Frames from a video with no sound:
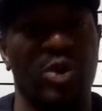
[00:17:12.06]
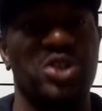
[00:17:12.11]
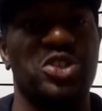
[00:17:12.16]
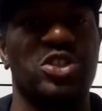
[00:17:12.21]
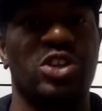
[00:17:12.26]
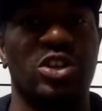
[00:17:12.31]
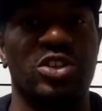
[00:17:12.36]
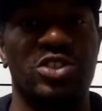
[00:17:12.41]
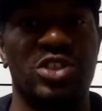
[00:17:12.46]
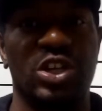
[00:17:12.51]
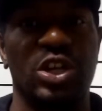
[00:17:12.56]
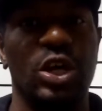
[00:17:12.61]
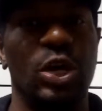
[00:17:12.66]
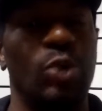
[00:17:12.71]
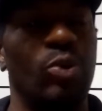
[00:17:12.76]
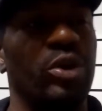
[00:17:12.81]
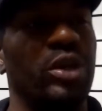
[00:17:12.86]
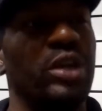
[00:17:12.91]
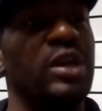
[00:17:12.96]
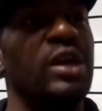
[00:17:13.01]
it starts
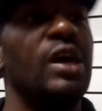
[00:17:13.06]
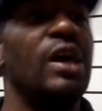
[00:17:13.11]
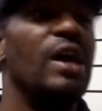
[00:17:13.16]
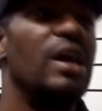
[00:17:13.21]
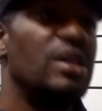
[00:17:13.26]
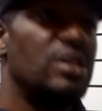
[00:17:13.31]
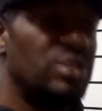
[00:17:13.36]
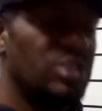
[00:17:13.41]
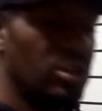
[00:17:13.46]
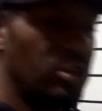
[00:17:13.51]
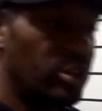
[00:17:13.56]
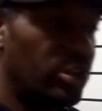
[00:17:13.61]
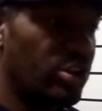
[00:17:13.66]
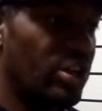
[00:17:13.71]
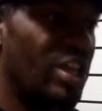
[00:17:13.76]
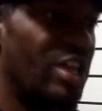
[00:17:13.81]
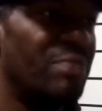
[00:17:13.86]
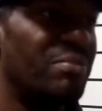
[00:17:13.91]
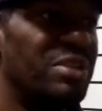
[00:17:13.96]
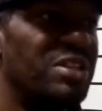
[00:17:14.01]
going. So
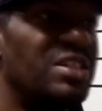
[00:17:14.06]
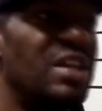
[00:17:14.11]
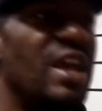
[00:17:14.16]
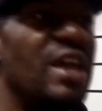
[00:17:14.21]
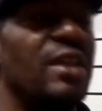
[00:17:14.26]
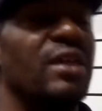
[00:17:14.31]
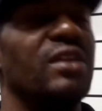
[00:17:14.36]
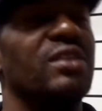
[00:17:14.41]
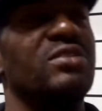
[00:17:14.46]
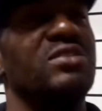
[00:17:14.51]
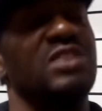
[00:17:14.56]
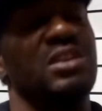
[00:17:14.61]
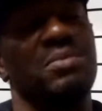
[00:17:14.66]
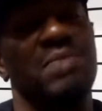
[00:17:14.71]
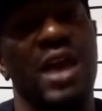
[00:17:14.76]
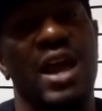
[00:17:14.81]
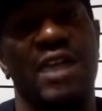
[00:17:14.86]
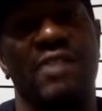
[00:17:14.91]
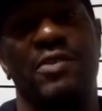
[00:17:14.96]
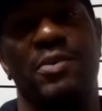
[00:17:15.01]
you're imitating some
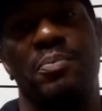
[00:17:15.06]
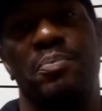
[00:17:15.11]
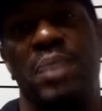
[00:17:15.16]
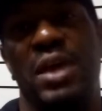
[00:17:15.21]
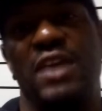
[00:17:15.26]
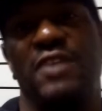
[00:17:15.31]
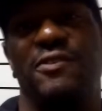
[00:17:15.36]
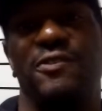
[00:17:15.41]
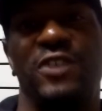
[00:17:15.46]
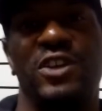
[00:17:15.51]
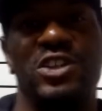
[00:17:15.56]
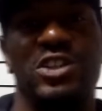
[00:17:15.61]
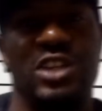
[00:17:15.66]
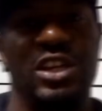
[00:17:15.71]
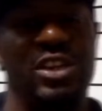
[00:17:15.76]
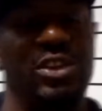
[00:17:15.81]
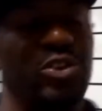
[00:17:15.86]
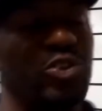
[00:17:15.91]
kind of a bait fish, either